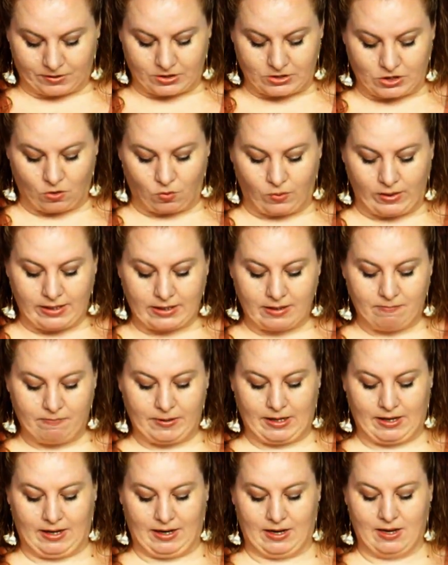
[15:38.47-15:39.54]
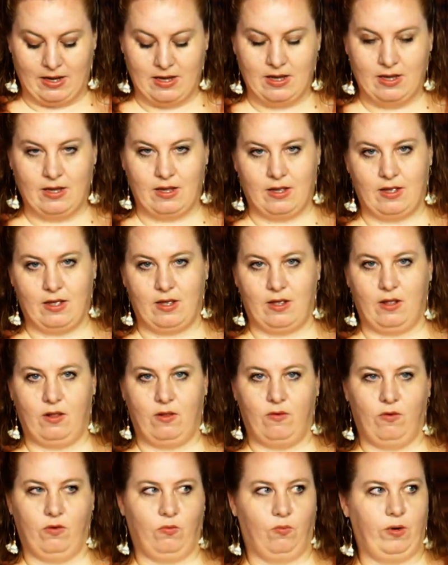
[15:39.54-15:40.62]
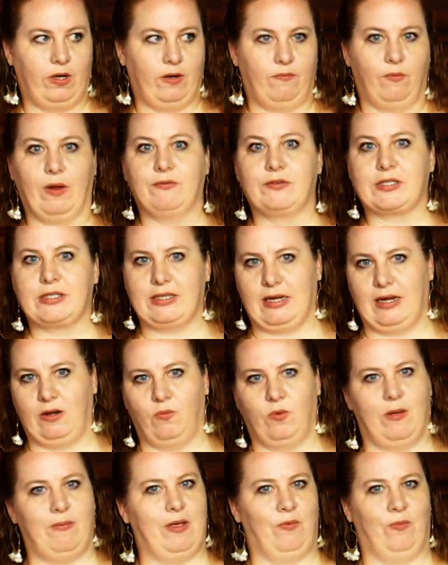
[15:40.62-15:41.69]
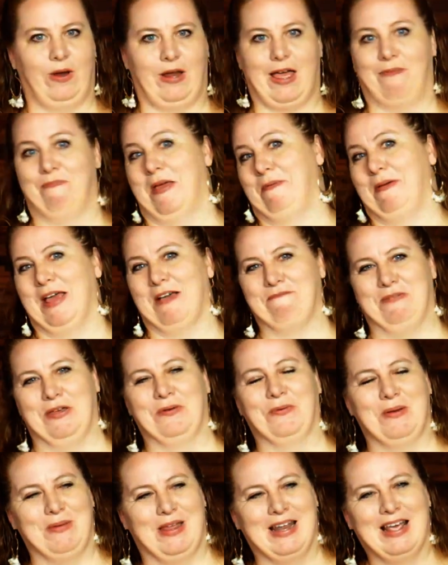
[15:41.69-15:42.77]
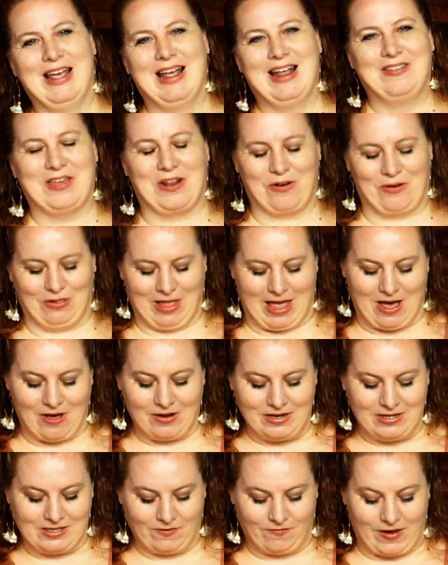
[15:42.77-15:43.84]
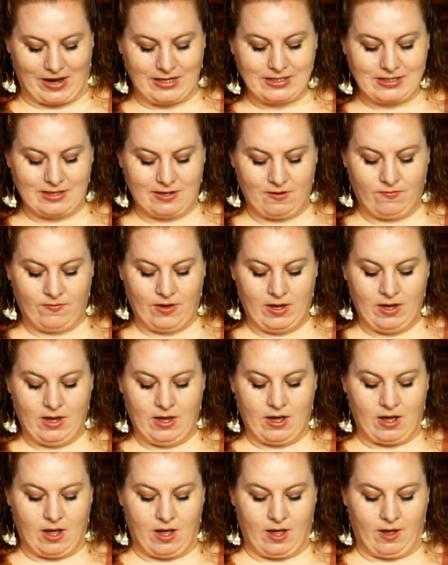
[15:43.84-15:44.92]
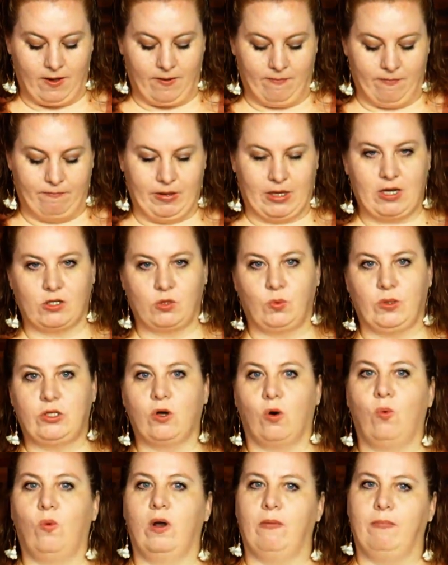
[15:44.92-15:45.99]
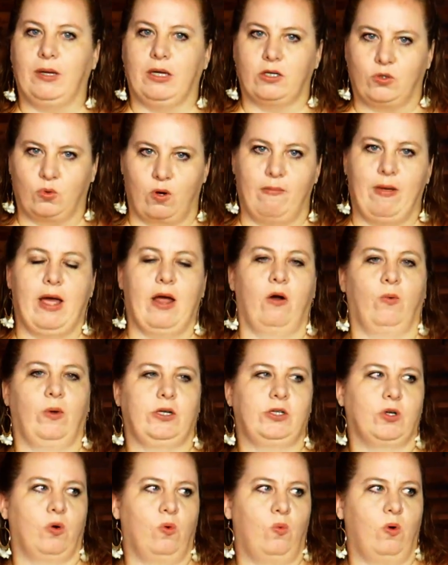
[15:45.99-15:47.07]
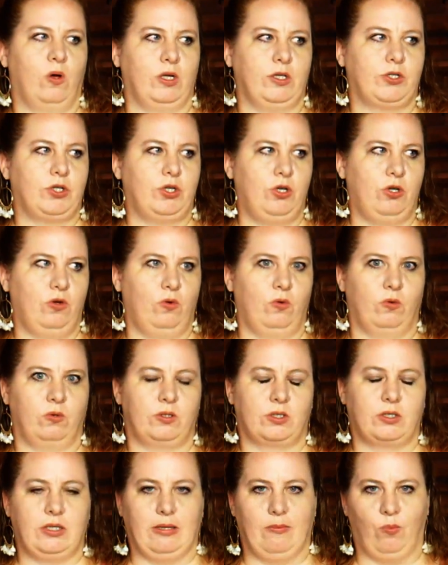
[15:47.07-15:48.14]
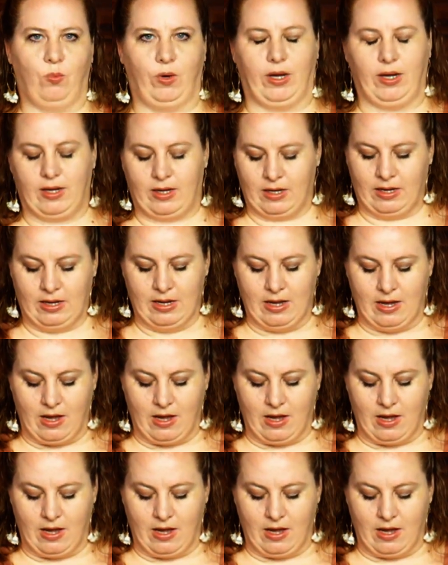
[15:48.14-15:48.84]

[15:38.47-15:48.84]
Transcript: So we can be, we've seen women, we maybe have been women that are loud and divisive because we don't want to be a doormat, or we don't want to seem weak.